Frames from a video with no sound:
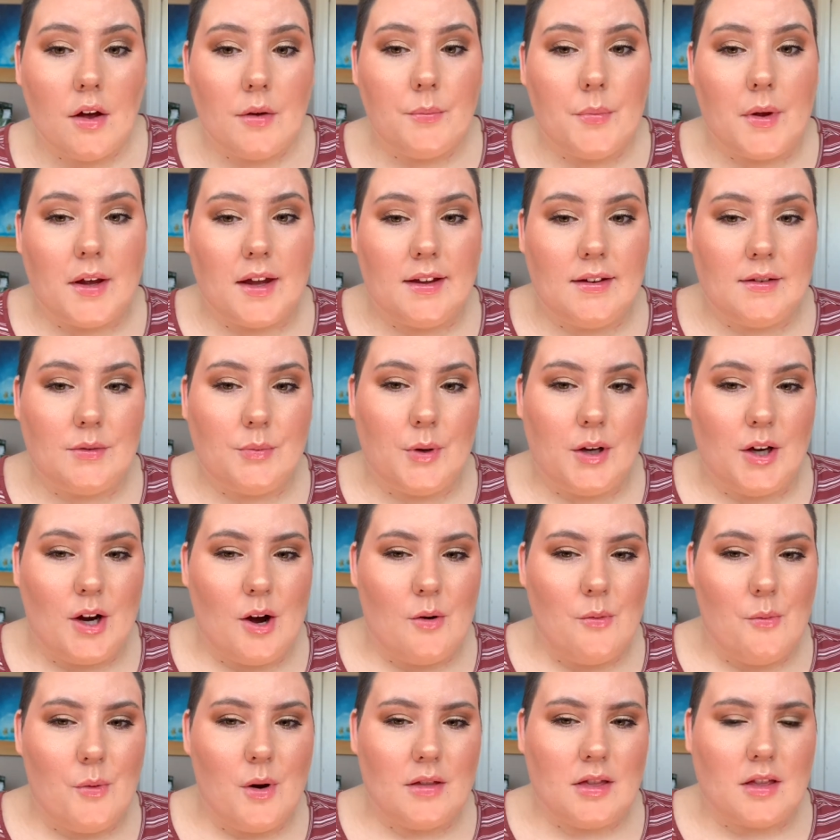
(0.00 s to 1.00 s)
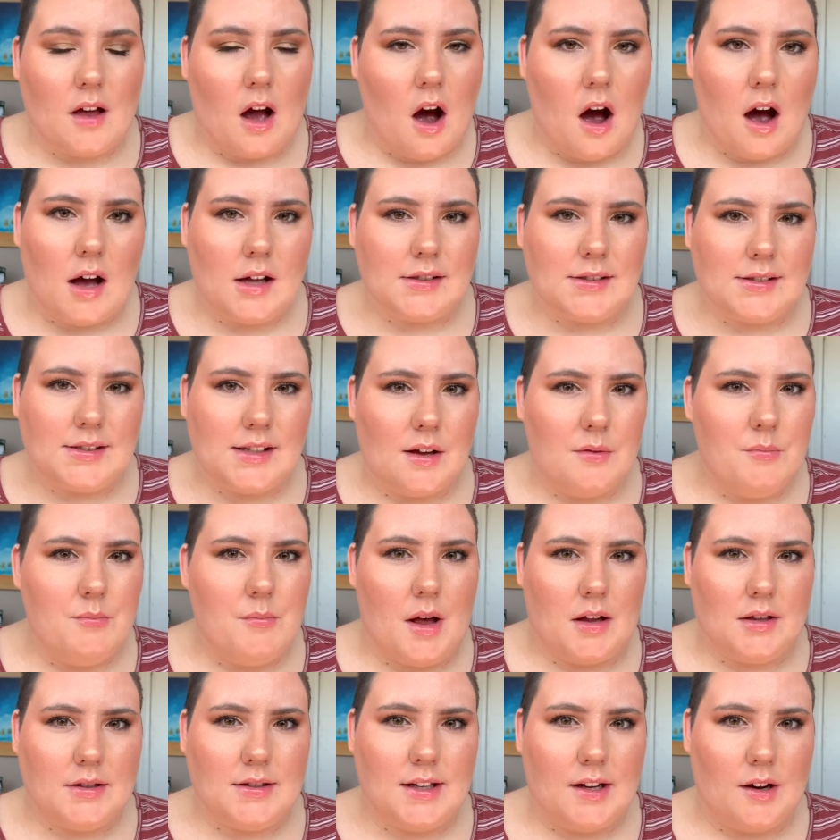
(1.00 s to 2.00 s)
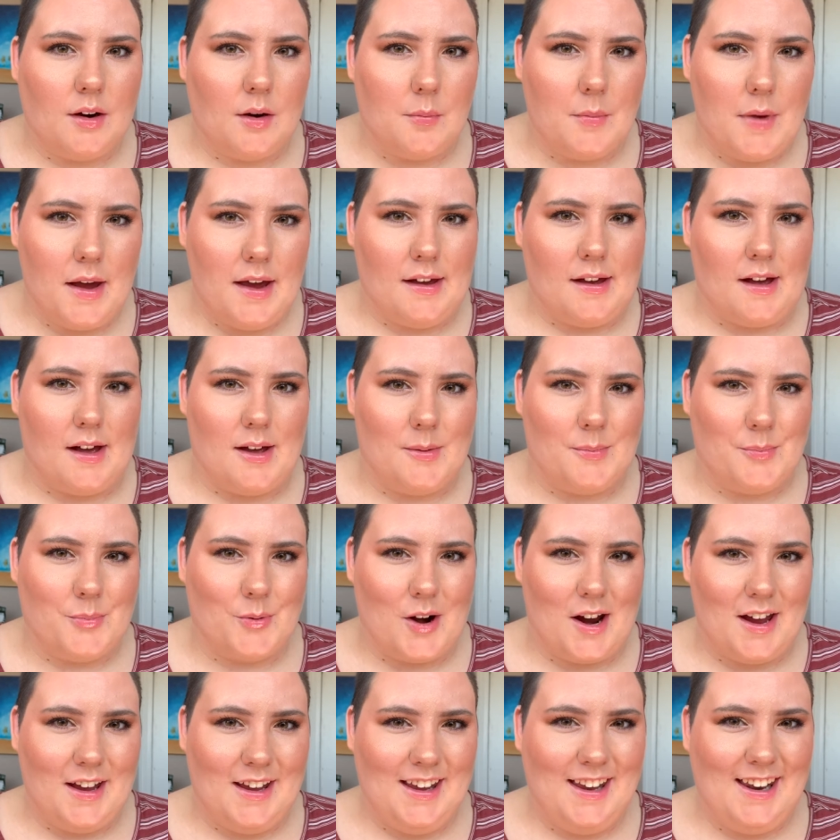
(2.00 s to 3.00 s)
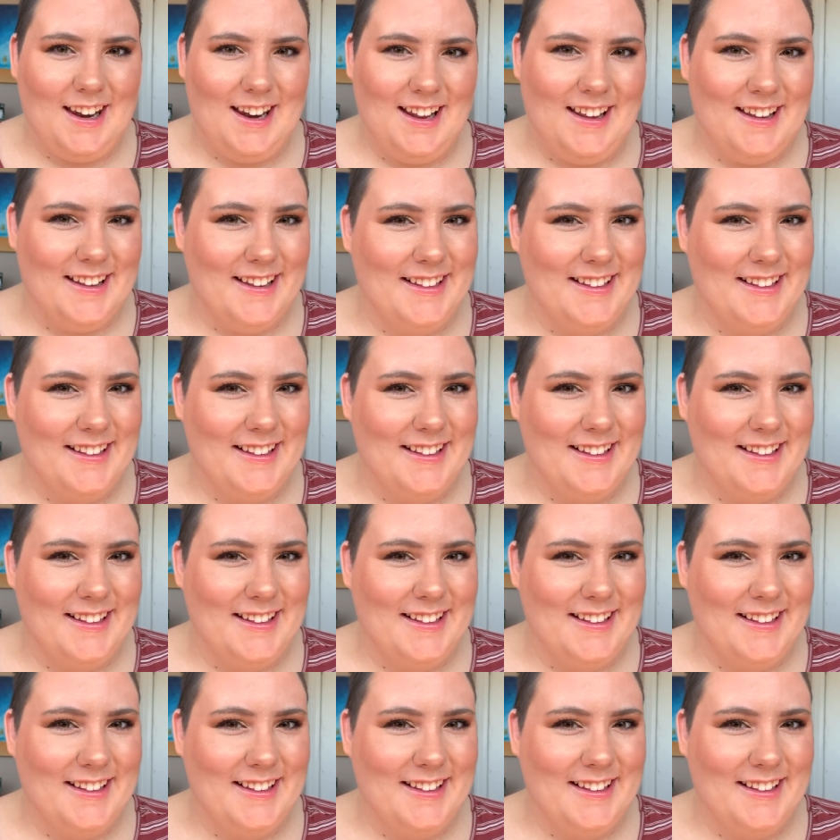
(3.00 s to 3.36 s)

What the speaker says: because we don't want the hot sun melting our makeup, right?